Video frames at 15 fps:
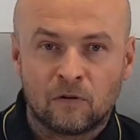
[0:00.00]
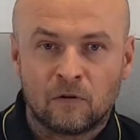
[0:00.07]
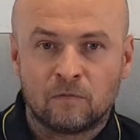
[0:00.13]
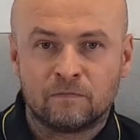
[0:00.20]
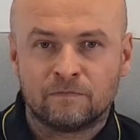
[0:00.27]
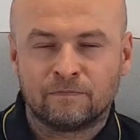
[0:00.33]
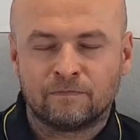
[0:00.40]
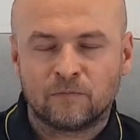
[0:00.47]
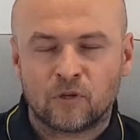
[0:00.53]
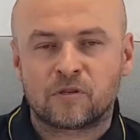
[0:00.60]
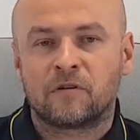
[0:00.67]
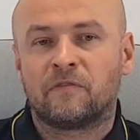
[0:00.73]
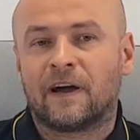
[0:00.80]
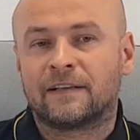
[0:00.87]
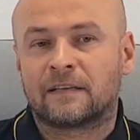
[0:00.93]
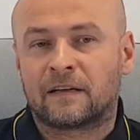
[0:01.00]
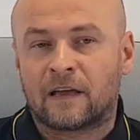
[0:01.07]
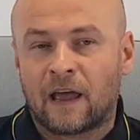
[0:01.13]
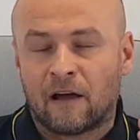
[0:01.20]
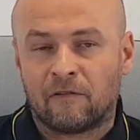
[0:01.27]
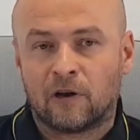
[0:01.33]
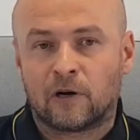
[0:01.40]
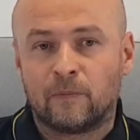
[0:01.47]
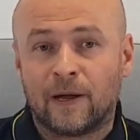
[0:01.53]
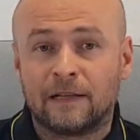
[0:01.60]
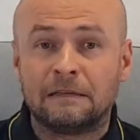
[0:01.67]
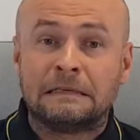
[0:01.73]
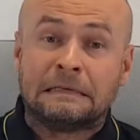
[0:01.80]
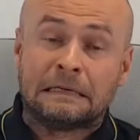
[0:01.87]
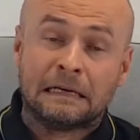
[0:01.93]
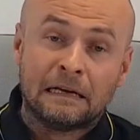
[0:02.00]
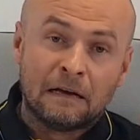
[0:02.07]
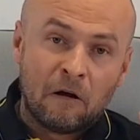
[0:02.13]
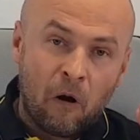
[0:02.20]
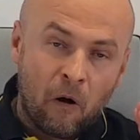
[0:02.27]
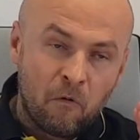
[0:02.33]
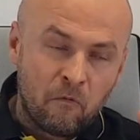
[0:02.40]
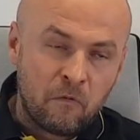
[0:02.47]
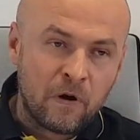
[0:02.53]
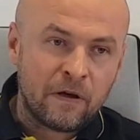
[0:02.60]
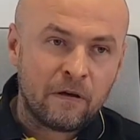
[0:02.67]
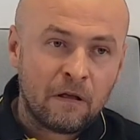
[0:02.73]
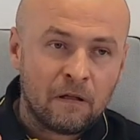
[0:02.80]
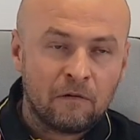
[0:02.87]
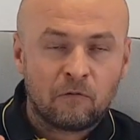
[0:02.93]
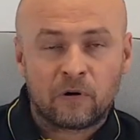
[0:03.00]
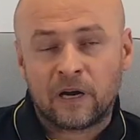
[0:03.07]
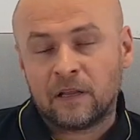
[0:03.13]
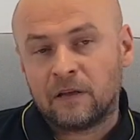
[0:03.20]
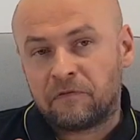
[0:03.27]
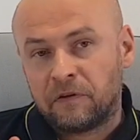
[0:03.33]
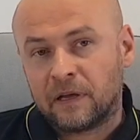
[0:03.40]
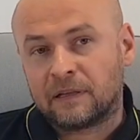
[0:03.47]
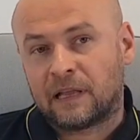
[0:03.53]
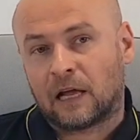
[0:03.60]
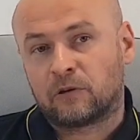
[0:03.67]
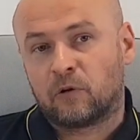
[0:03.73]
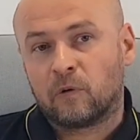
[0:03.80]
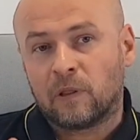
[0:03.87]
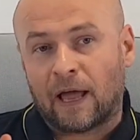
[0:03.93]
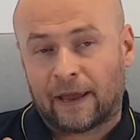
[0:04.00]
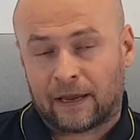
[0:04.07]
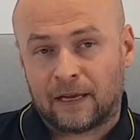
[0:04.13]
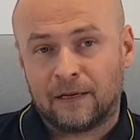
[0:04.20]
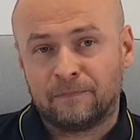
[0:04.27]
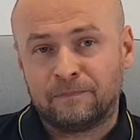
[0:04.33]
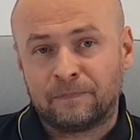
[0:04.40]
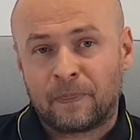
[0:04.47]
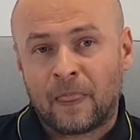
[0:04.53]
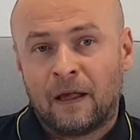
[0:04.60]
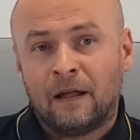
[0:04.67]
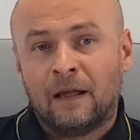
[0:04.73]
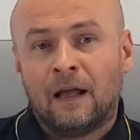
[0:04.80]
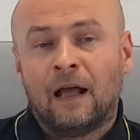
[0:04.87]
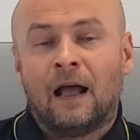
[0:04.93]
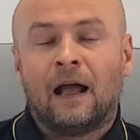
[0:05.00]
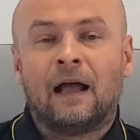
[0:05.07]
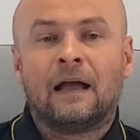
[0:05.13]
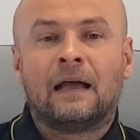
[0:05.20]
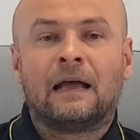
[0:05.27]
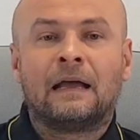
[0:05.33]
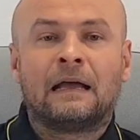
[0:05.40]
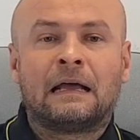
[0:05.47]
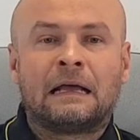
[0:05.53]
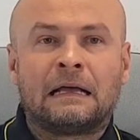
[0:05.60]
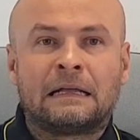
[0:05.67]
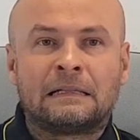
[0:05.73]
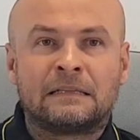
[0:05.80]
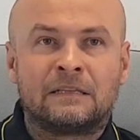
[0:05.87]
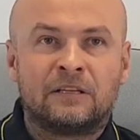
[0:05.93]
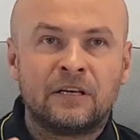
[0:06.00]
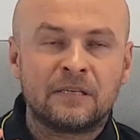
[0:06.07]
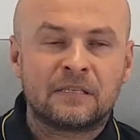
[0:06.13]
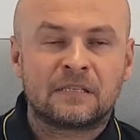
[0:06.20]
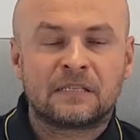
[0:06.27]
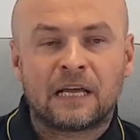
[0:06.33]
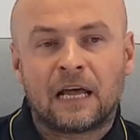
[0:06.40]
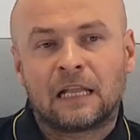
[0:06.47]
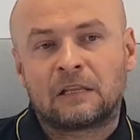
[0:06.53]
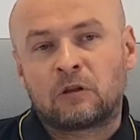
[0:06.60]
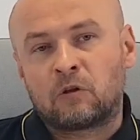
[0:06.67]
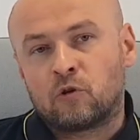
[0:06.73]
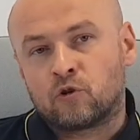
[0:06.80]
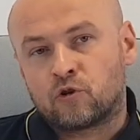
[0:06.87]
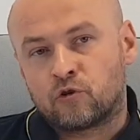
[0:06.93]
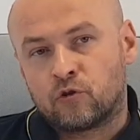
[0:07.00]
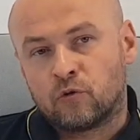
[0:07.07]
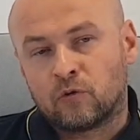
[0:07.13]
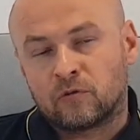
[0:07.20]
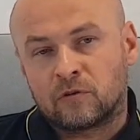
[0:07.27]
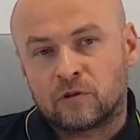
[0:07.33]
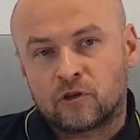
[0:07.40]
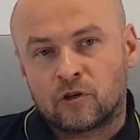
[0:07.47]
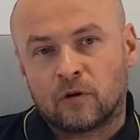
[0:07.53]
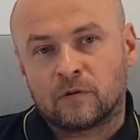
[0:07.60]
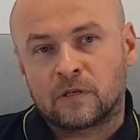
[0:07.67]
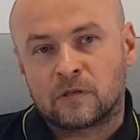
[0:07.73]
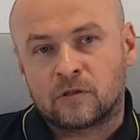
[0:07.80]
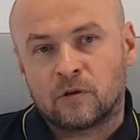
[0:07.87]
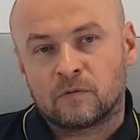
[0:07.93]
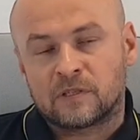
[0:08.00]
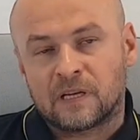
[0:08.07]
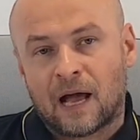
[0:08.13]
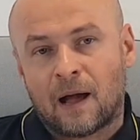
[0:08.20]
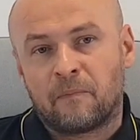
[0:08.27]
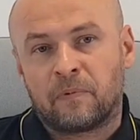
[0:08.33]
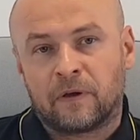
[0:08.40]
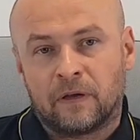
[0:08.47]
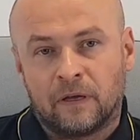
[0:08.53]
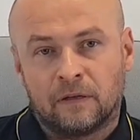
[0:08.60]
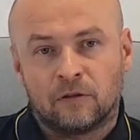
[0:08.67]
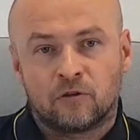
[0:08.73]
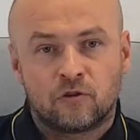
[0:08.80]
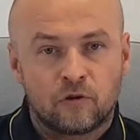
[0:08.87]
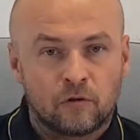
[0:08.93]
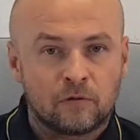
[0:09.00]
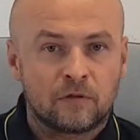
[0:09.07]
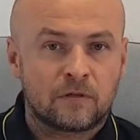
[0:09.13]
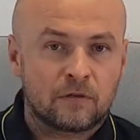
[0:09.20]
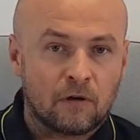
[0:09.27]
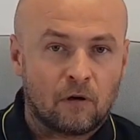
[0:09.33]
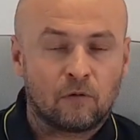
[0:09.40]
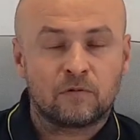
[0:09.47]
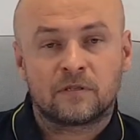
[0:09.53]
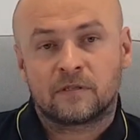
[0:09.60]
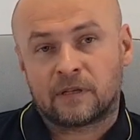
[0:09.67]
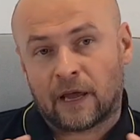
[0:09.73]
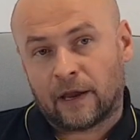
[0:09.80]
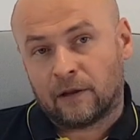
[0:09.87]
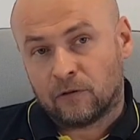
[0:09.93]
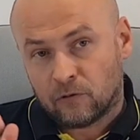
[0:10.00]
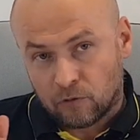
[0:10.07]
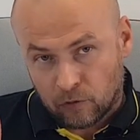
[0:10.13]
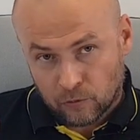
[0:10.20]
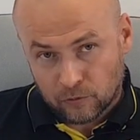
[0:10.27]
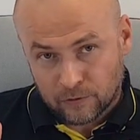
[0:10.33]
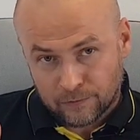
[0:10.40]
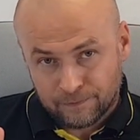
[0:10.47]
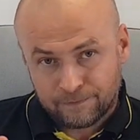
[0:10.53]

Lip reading: Muscovite cavalrymen. We really think that you like him. This set shows up in June, so stay tuned.